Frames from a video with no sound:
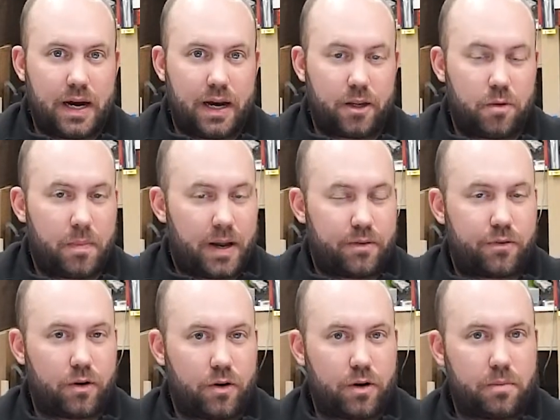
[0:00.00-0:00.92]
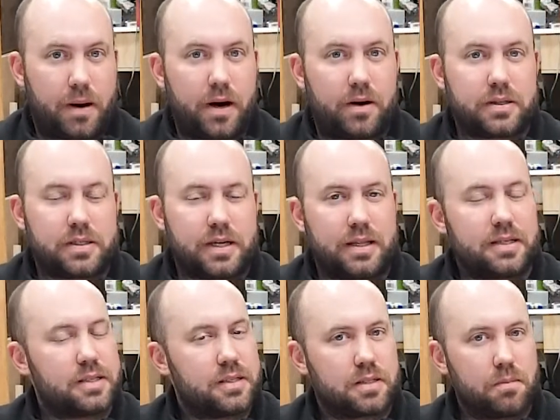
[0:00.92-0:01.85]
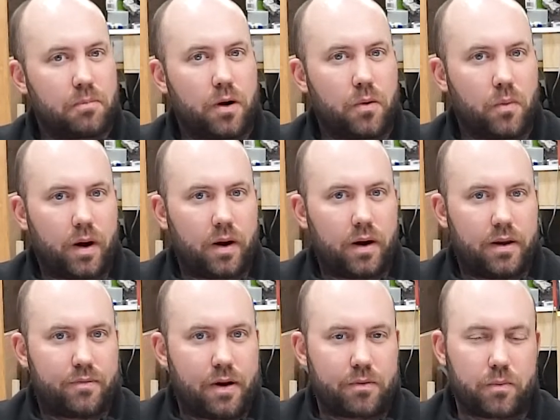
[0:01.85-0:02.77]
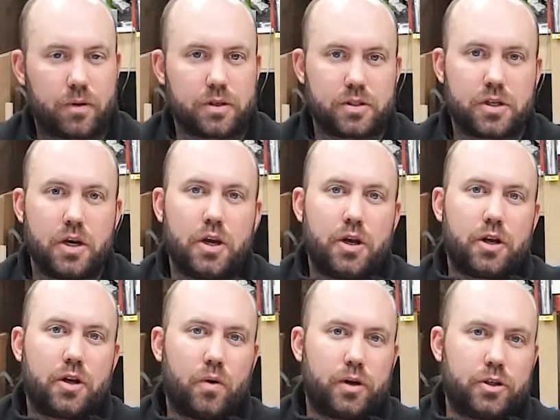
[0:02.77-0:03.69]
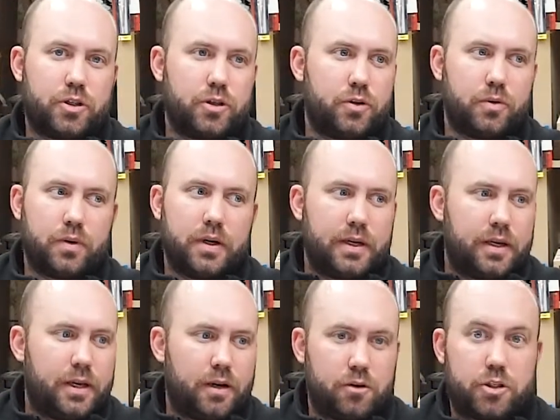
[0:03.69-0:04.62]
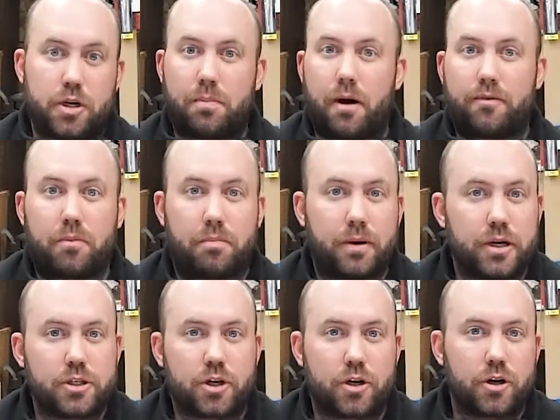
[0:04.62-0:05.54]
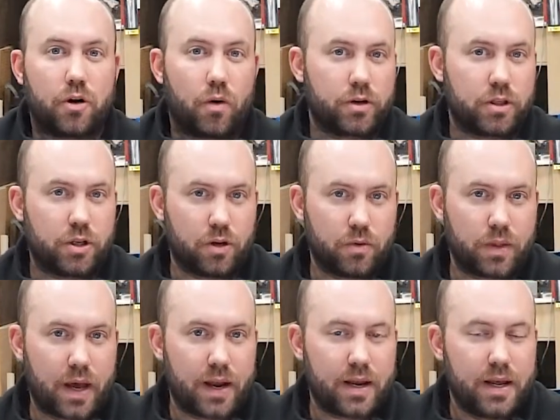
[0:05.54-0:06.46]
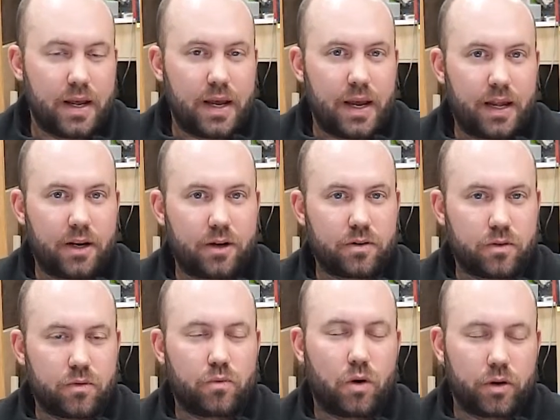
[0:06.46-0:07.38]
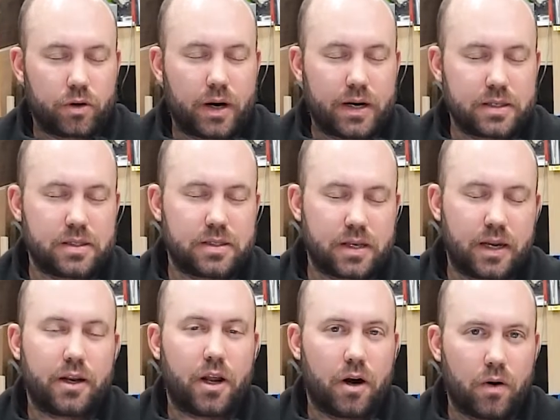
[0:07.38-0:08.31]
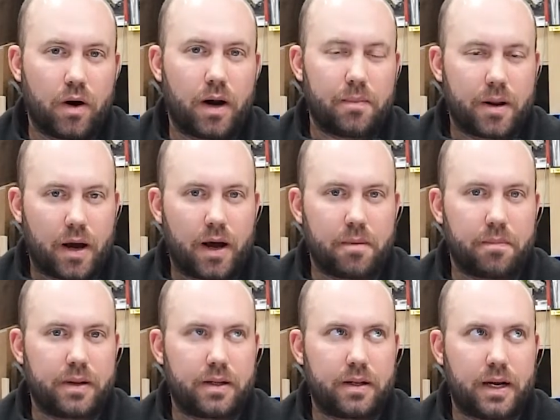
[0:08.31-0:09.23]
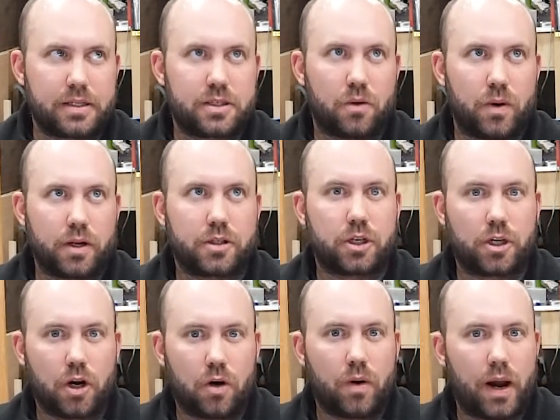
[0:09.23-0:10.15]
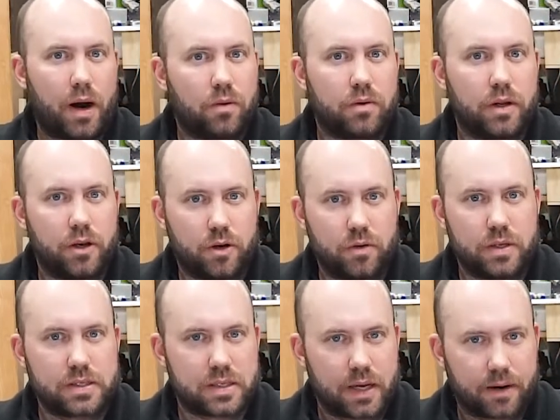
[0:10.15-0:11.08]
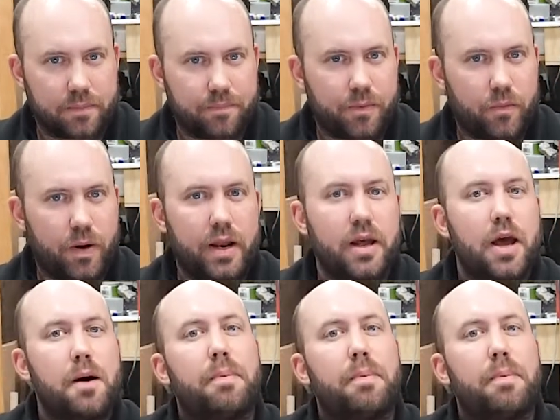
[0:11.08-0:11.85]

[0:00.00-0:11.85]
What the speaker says: You might have heard your parents say this at some point, where if everyone's going to, jump off a bridge, are you going to do that? And you roll your eyes and say, no, I'm not, but I still want to go out and do this thing, right?